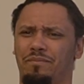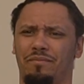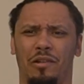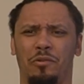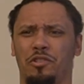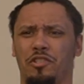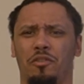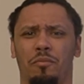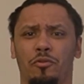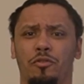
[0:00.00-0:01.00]
It was just
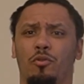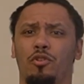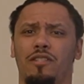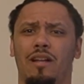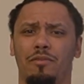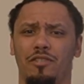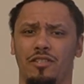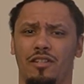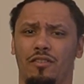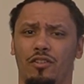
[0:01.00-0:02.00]
there was more stoppages
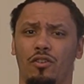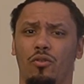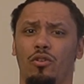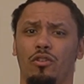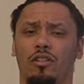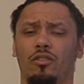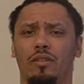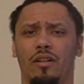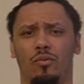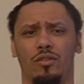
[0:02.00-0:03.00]
in the third quarter alone
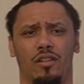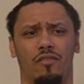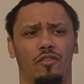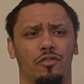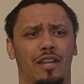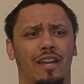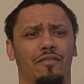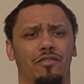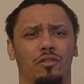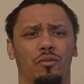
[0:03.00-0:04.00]
than there was in the first half.
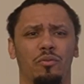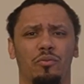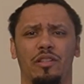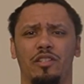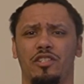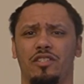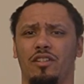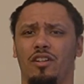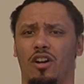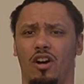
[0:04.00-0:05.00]
So it was really just an
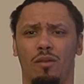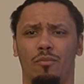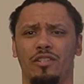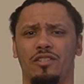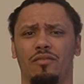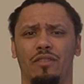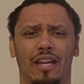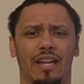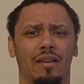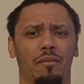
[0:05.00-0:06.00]
arm wrestle of a
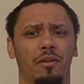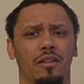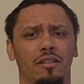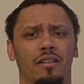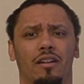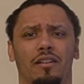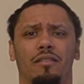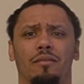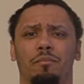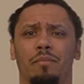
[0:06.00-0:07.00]
game,
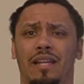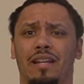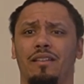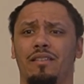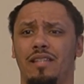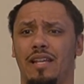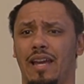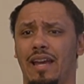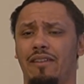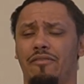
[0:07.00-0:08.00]
beginning of the second
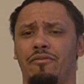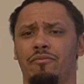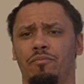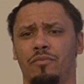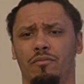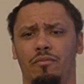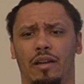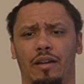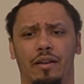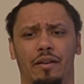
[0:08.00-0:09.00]
half,
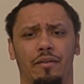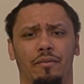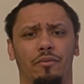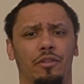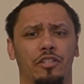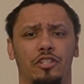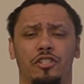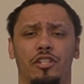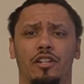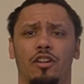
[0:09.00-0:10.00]
and really just
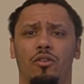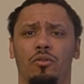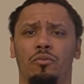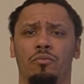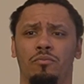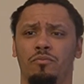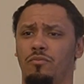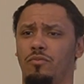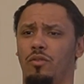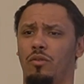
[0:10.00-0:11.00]
didn't know
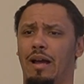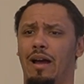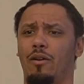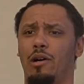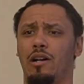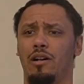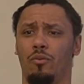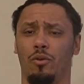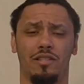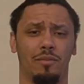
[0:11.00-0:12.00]
how
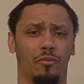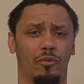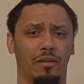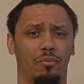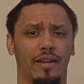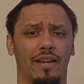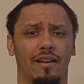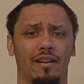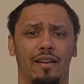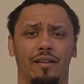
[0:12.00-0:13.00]
what team would really break out
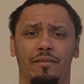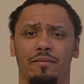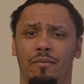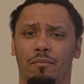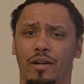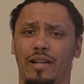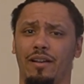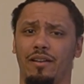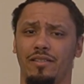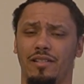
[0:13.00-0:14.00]
of
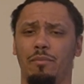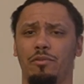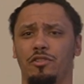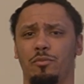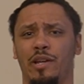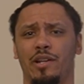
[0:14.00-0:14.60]
the stoppages, man.